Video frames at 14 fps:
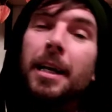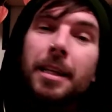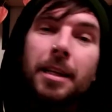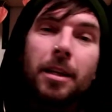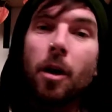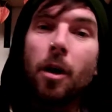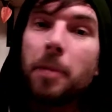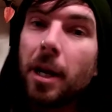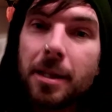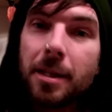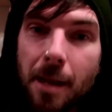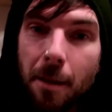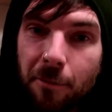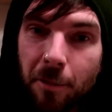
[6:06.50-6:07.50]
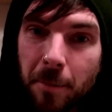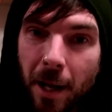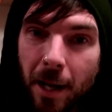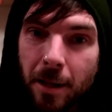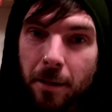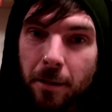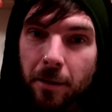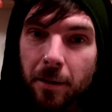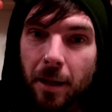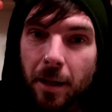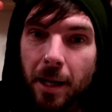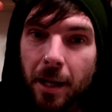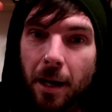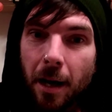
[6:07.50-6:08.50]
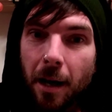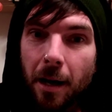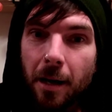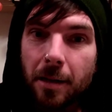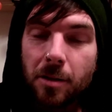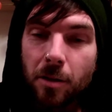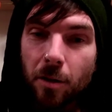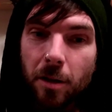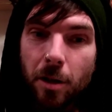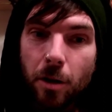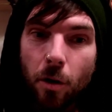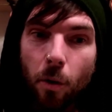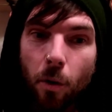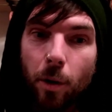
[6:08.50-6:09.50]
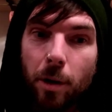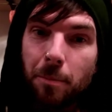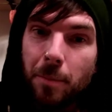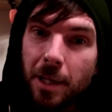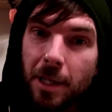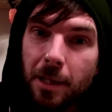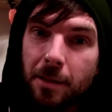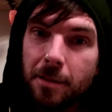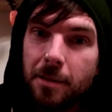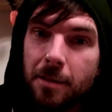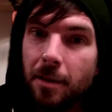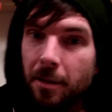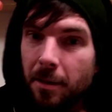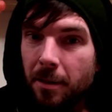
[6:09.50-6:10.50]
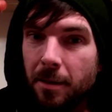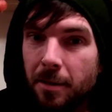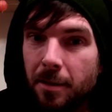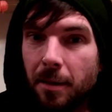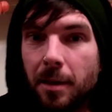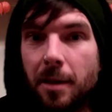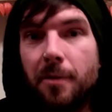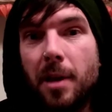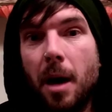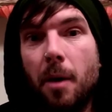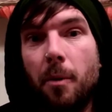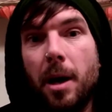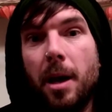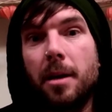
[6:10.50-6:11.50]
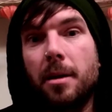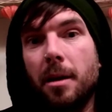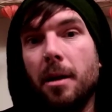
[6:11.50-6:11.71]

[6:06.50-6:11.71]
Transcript: I'm not exempt from that either. Like, I certainly know what it means to live that way.